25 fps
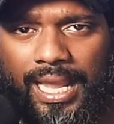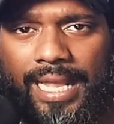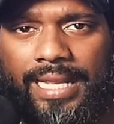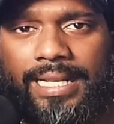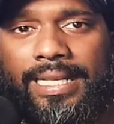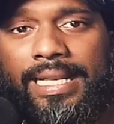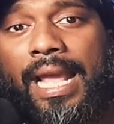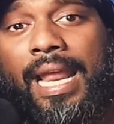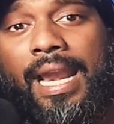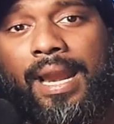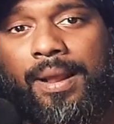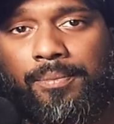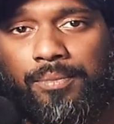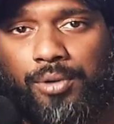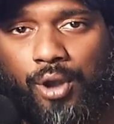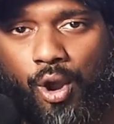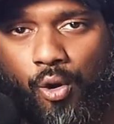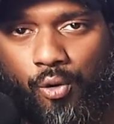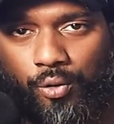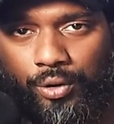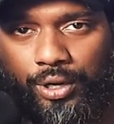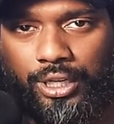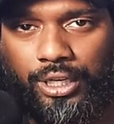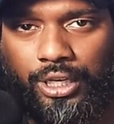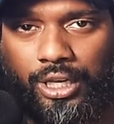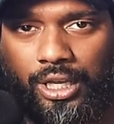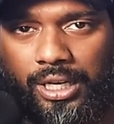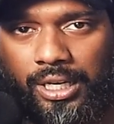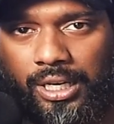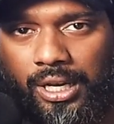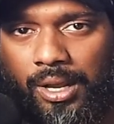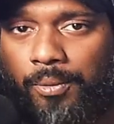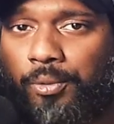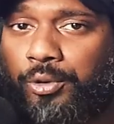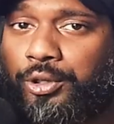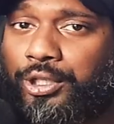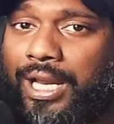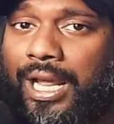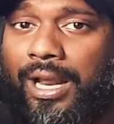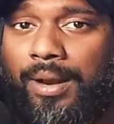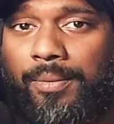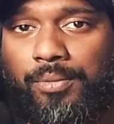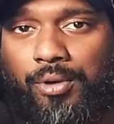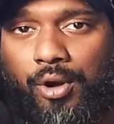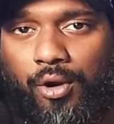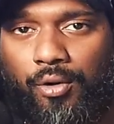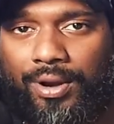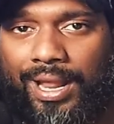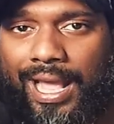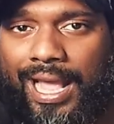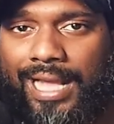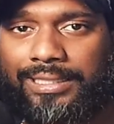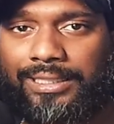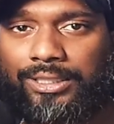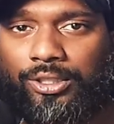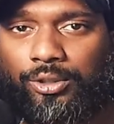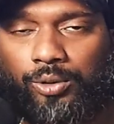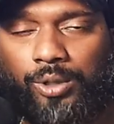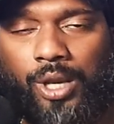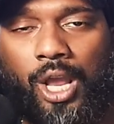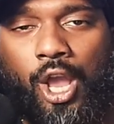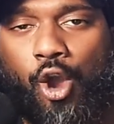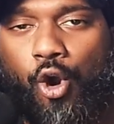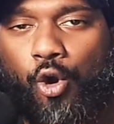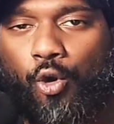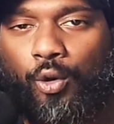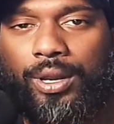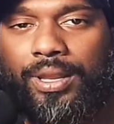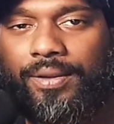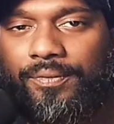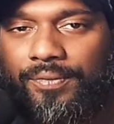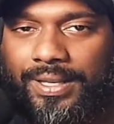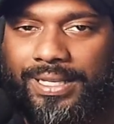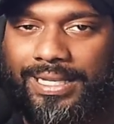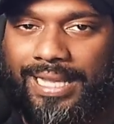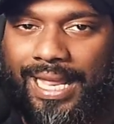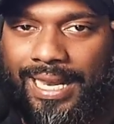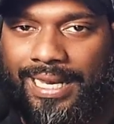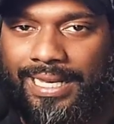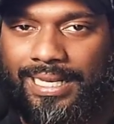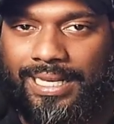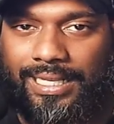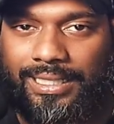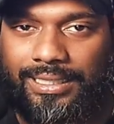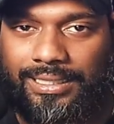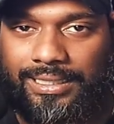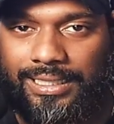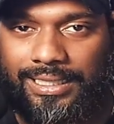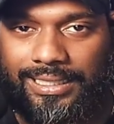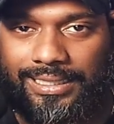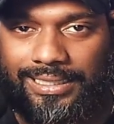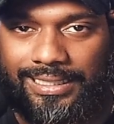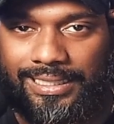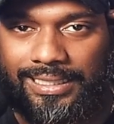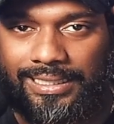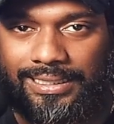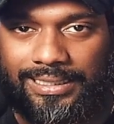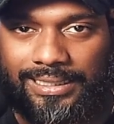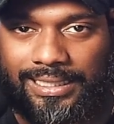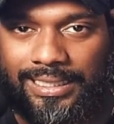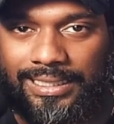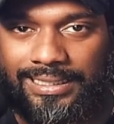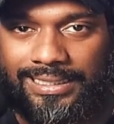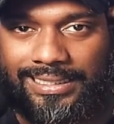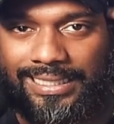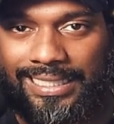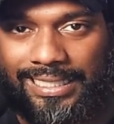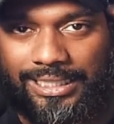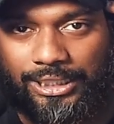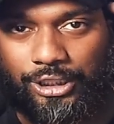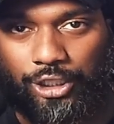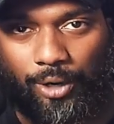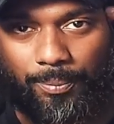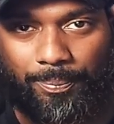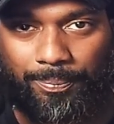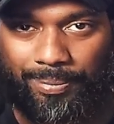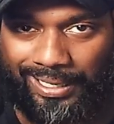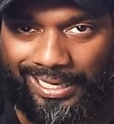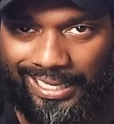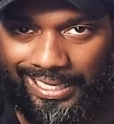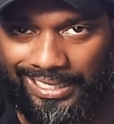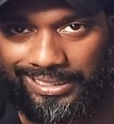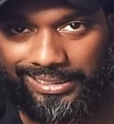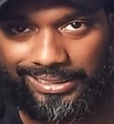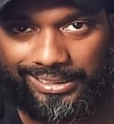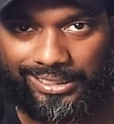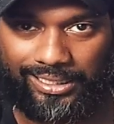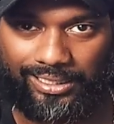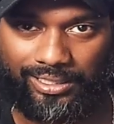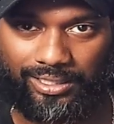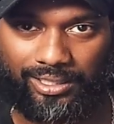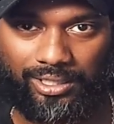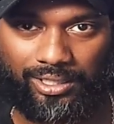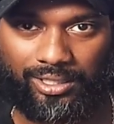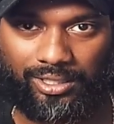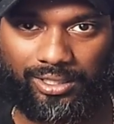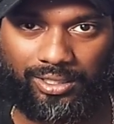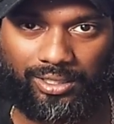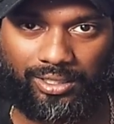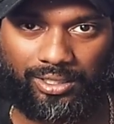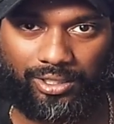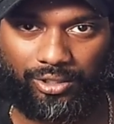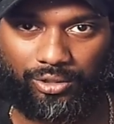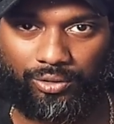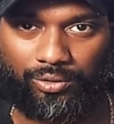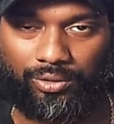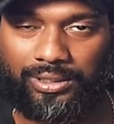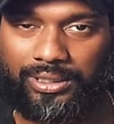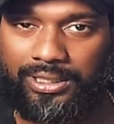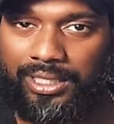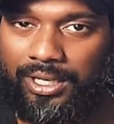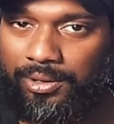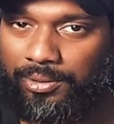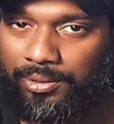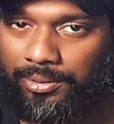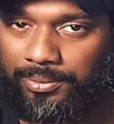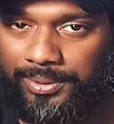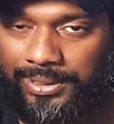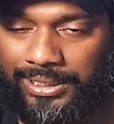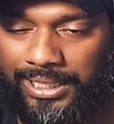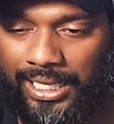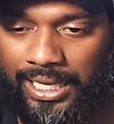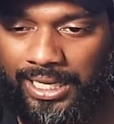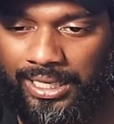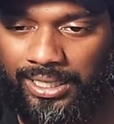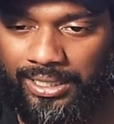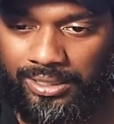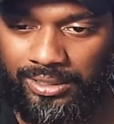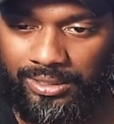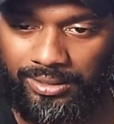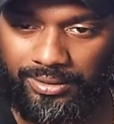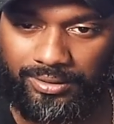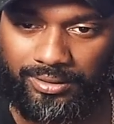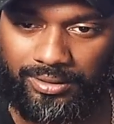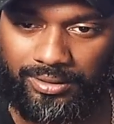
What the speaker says: And then I'm going and looking up. Or then I'm going to ask her. Or even then the seeds are planted. You understand what I'm saying?